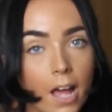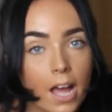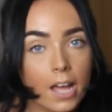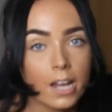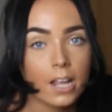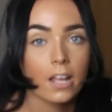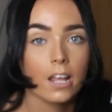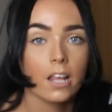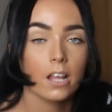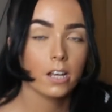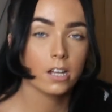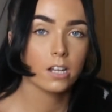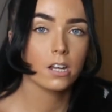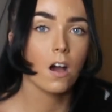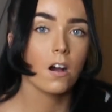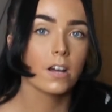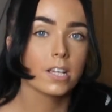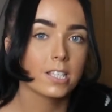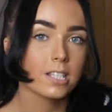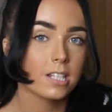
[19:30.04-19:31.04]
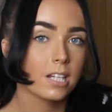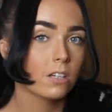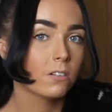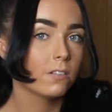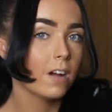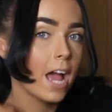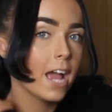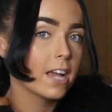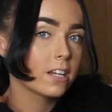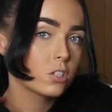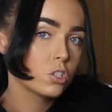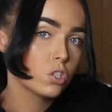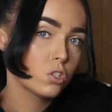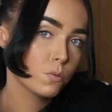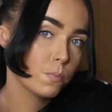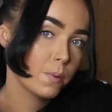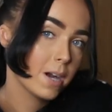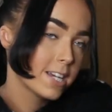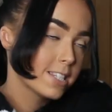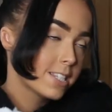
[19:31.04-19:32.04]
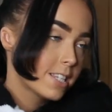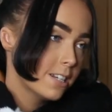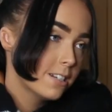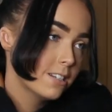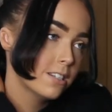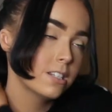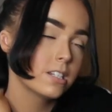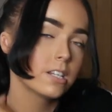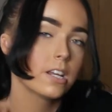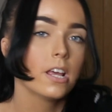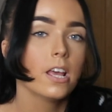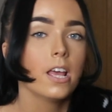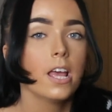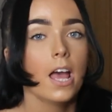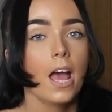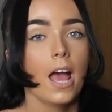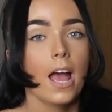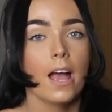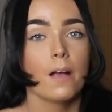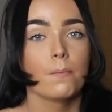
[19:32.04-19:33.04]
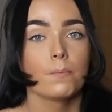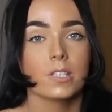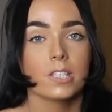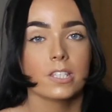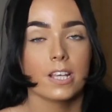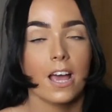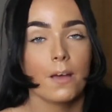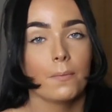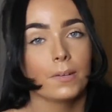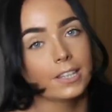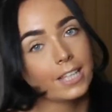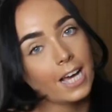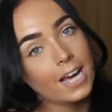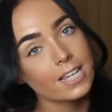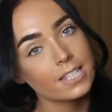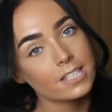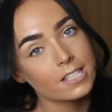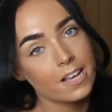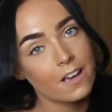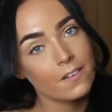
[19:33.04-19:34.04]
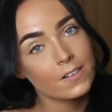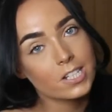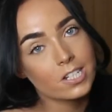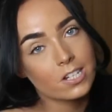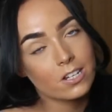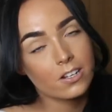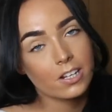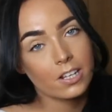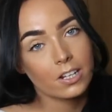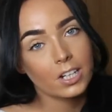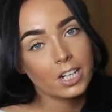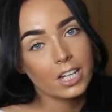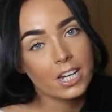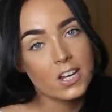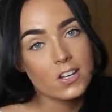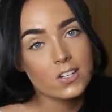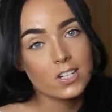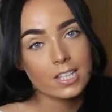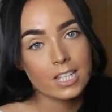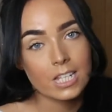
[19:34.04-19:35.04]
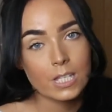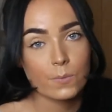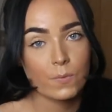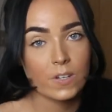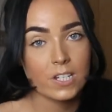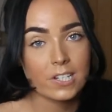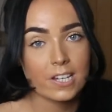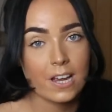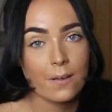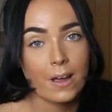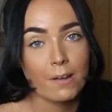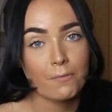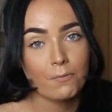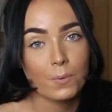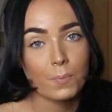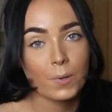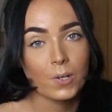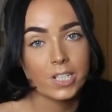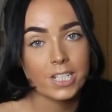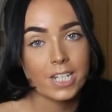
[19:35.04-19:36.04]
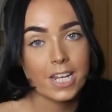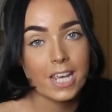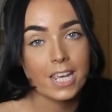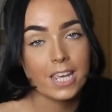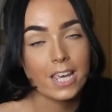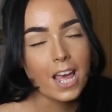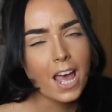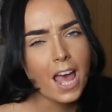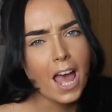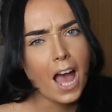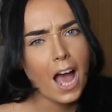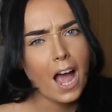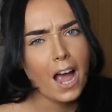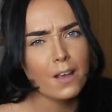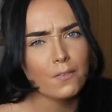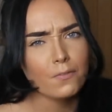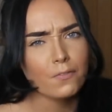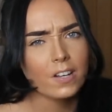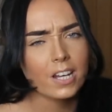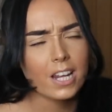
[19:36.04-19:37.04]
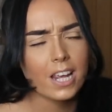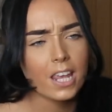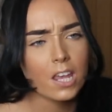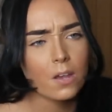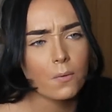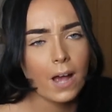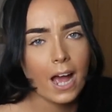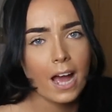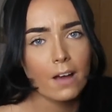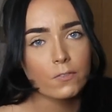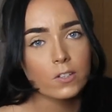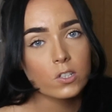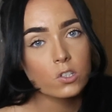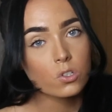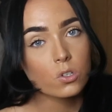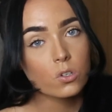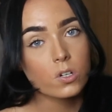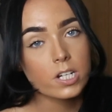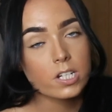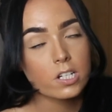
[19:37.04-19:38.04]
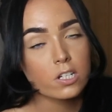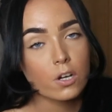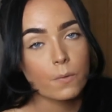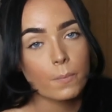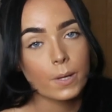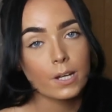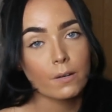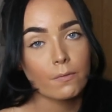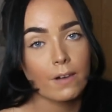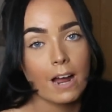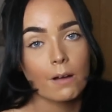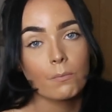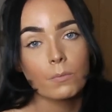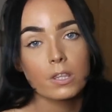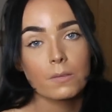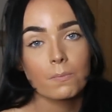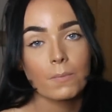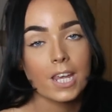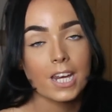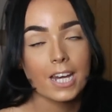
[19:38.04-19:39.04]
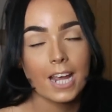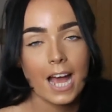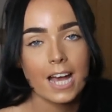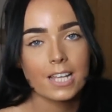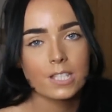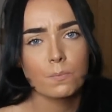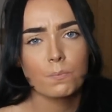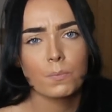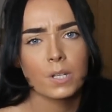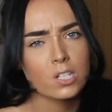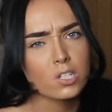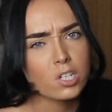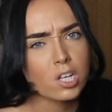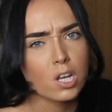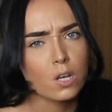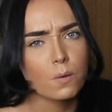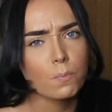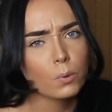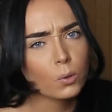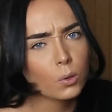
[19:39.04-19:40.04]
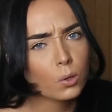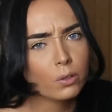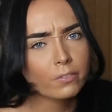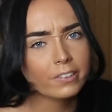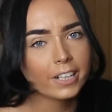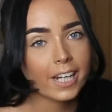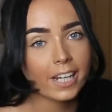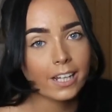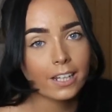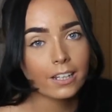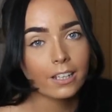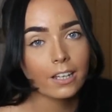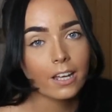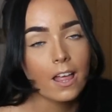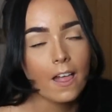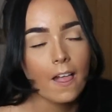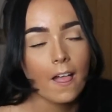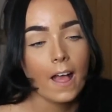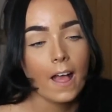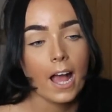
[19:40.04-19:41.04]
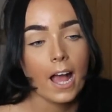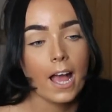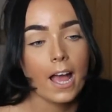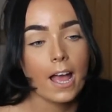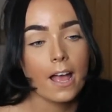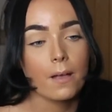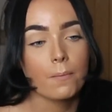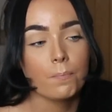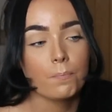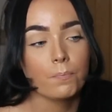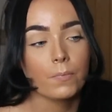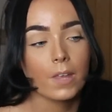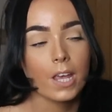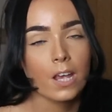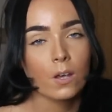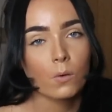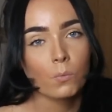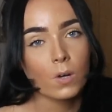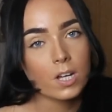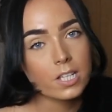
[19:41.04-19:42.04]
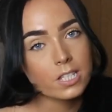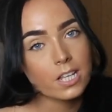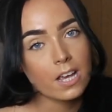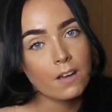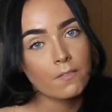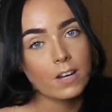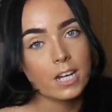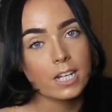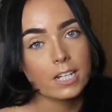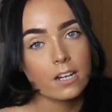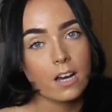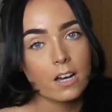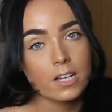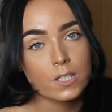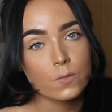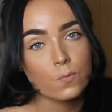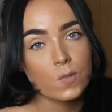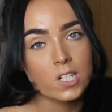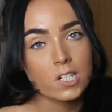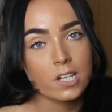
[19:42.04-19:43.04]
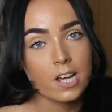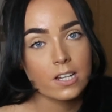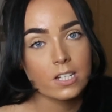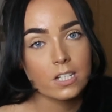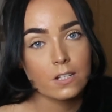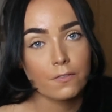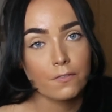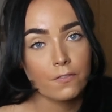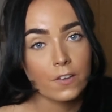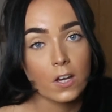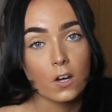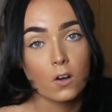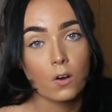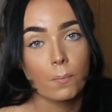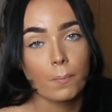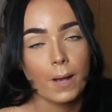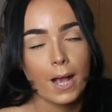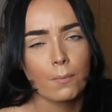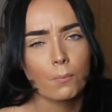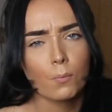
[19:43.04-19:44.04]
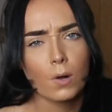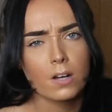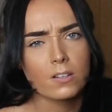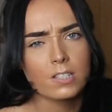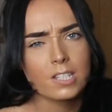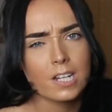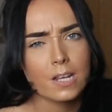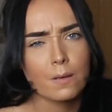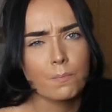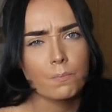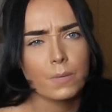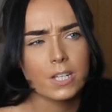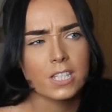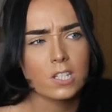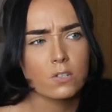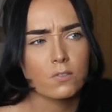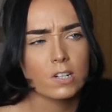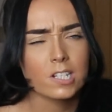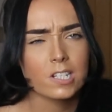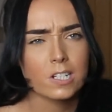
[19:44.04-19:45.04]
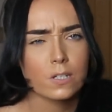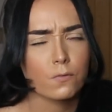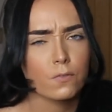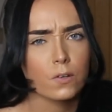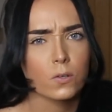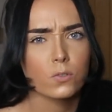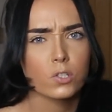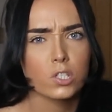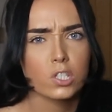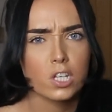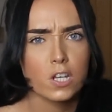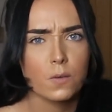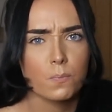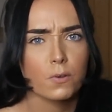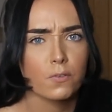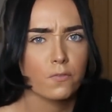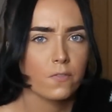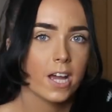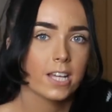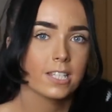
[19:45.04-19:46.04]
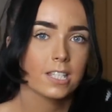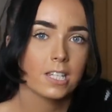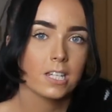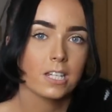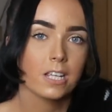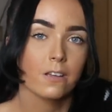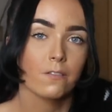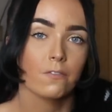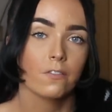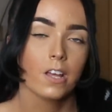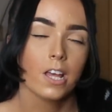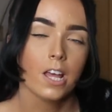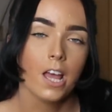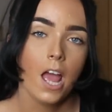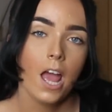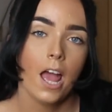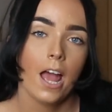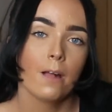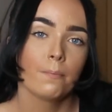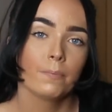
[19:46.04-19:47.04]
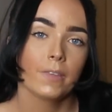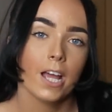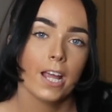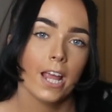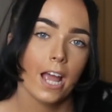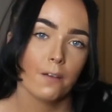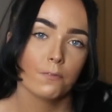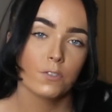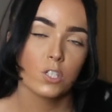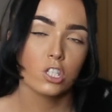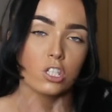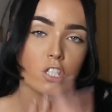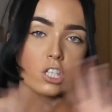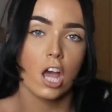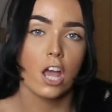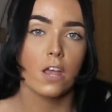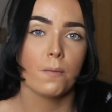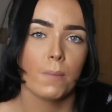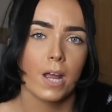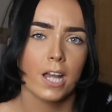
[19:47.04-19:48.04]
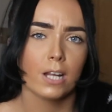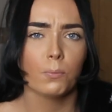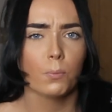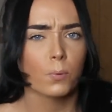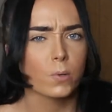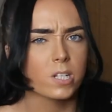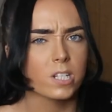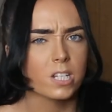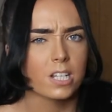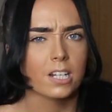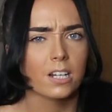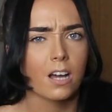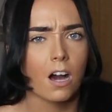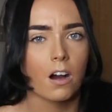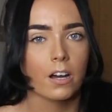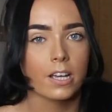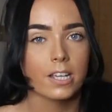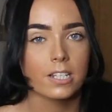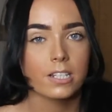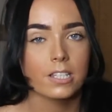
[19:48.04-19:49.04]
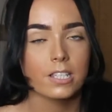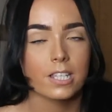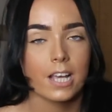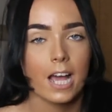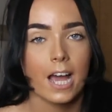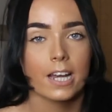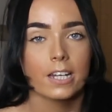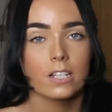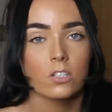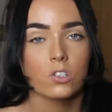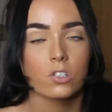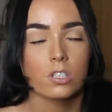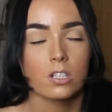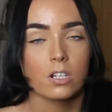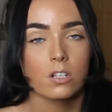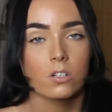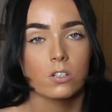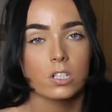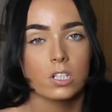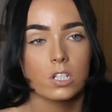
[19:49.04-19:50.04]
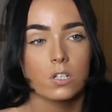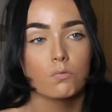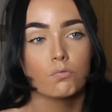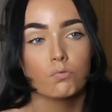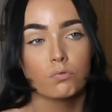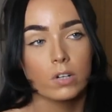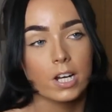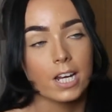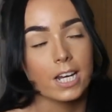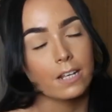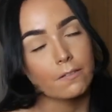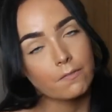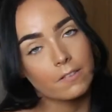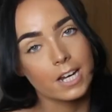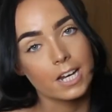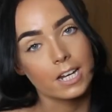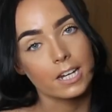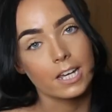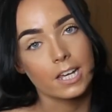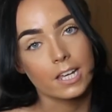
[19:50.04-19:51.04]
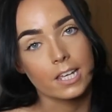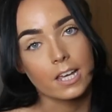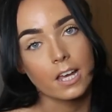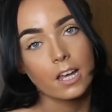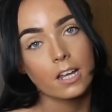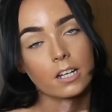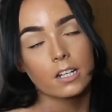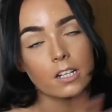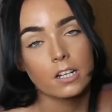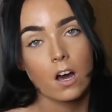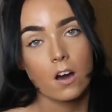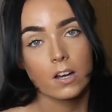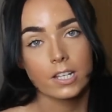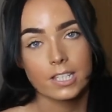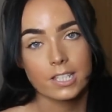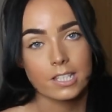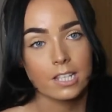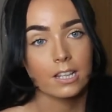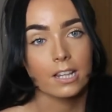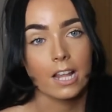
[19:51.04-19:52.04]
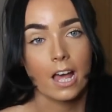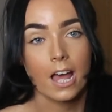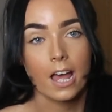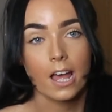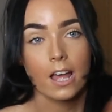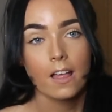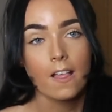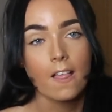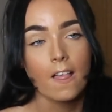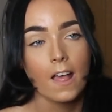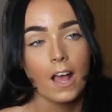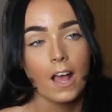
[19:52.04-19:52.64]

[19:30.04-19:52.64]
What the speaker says: a nice little extra present. So that is going to conclude this video, everybody. Hopefully you have enjoyed coming around with me and it hasn't been too boring. It was a really nice video to film, and whilst in Bicester I did feel super festive, and they have so many pretty lights, and it just looked really, really nice in there,